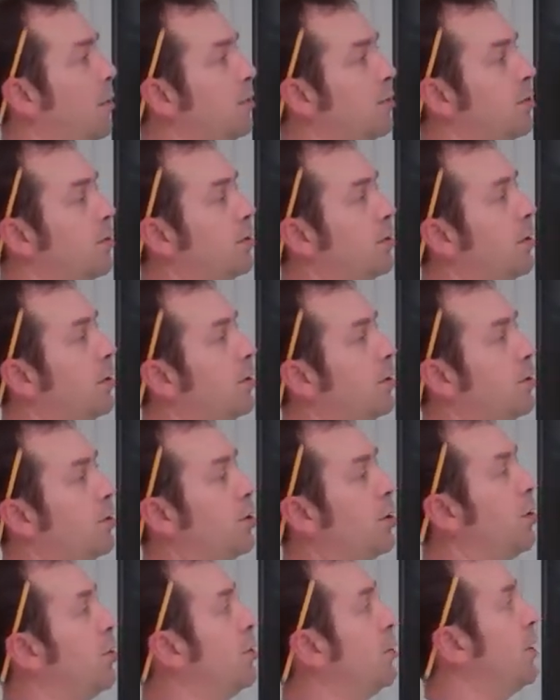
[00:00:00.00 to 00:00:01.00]
also going to
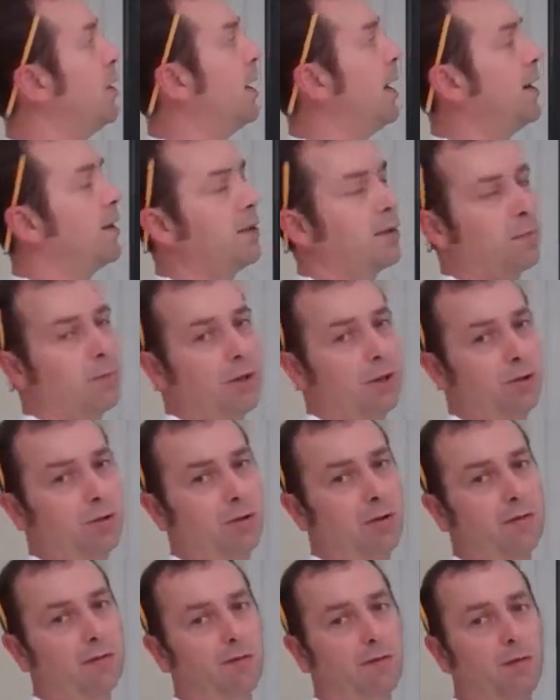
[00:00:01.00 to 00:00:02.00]
show you how to
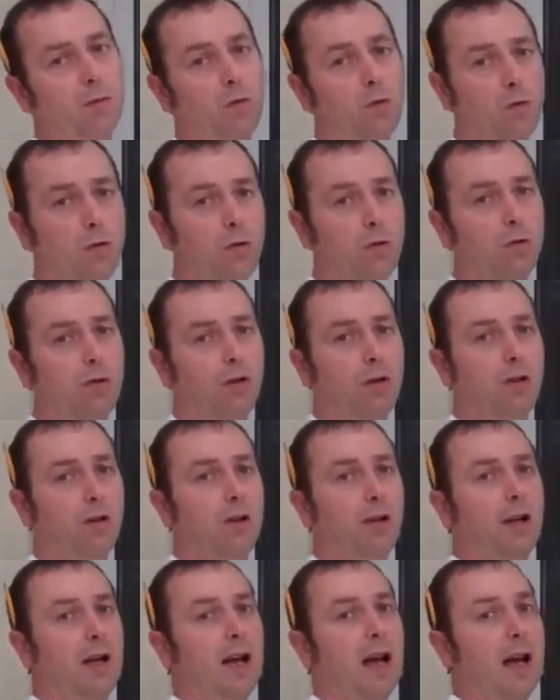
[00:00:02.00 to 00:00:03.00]
measure up for
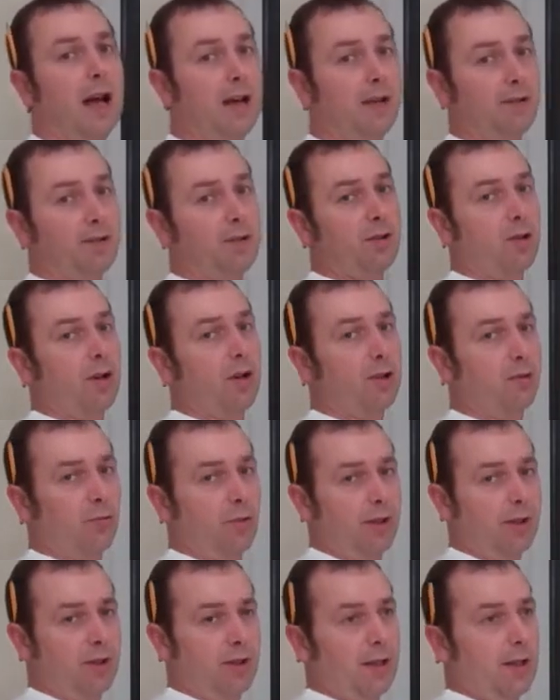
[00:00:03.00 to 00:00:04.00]
outside
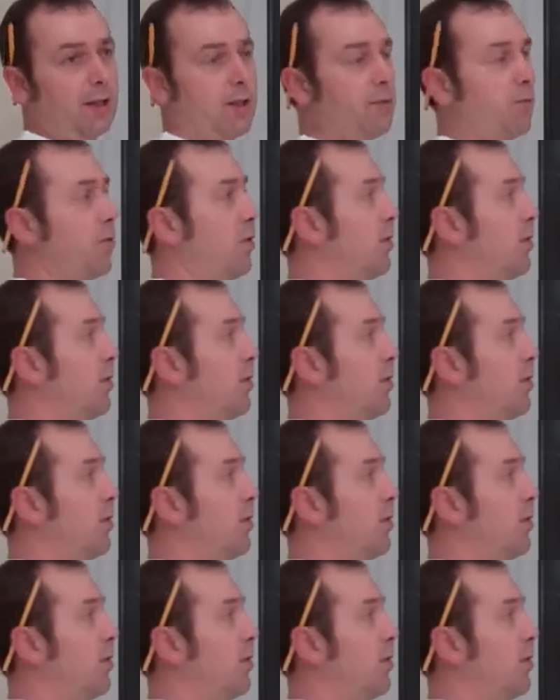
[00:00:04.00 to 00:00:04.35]
recess